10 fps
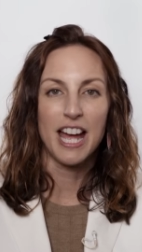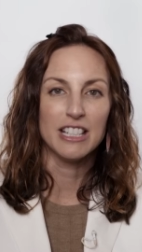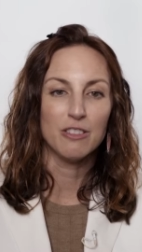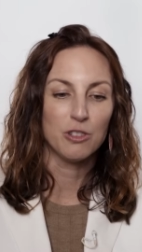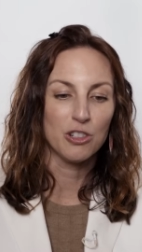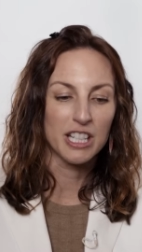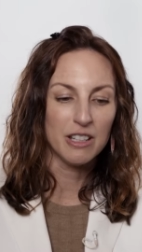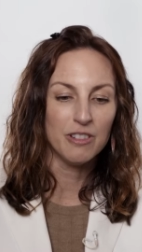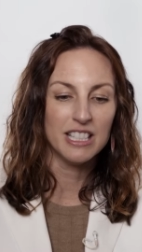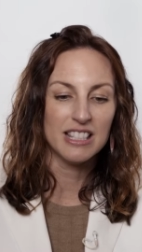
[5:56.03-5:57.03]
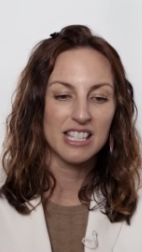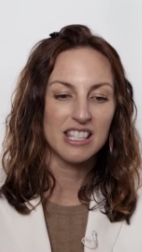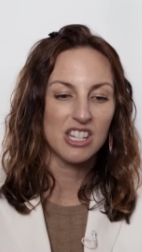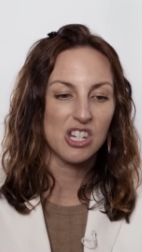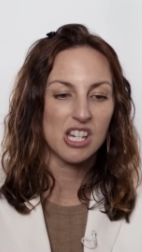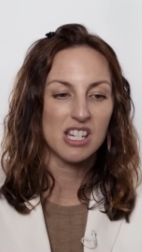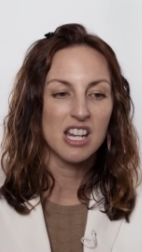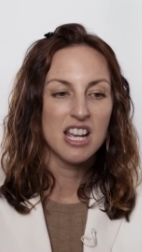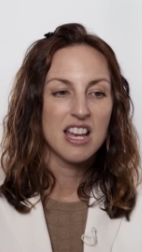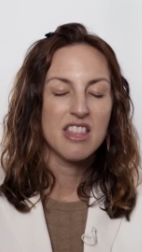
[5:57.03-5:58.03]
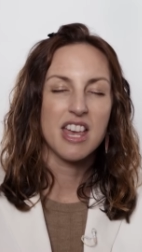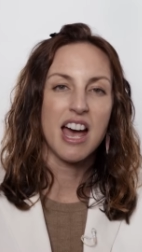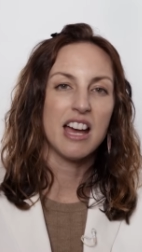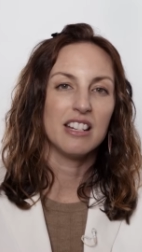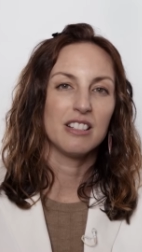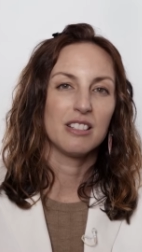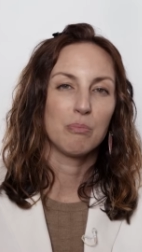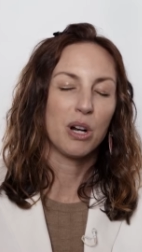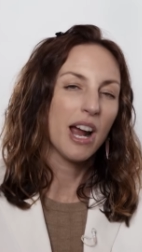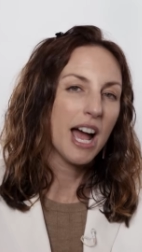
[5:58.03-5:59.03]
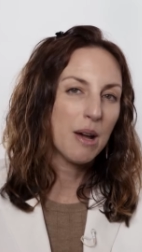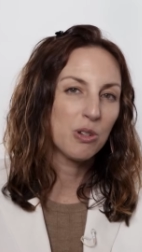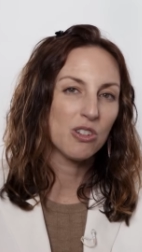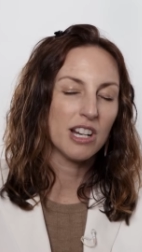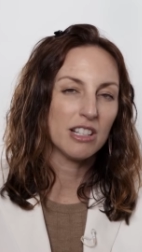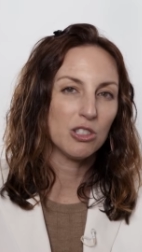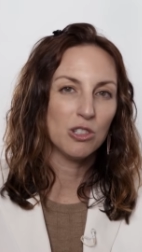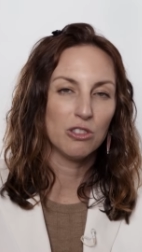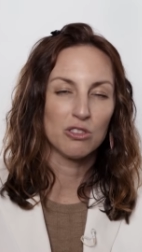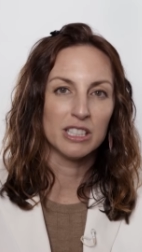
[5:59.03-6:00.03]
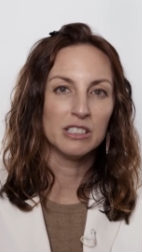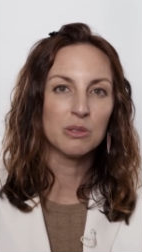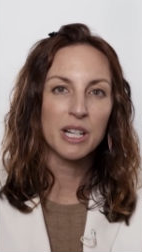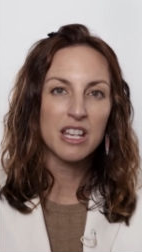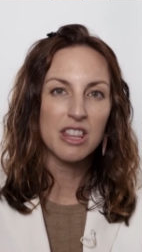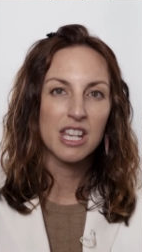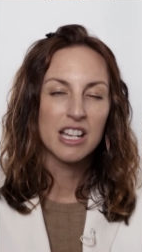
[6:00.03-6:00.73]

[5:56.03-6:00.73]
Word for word: and if you're given a decision that perhaps you're not too thrilled with,